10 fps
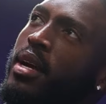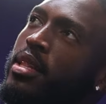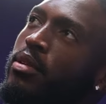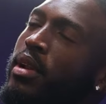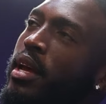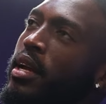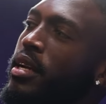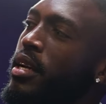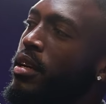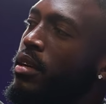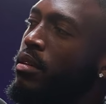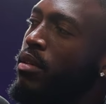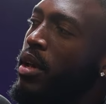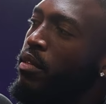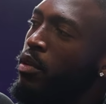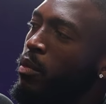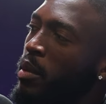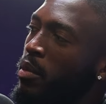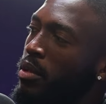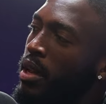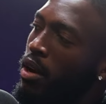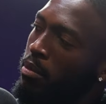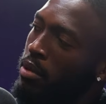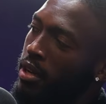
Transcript: there were like uh, quite a few people that hopped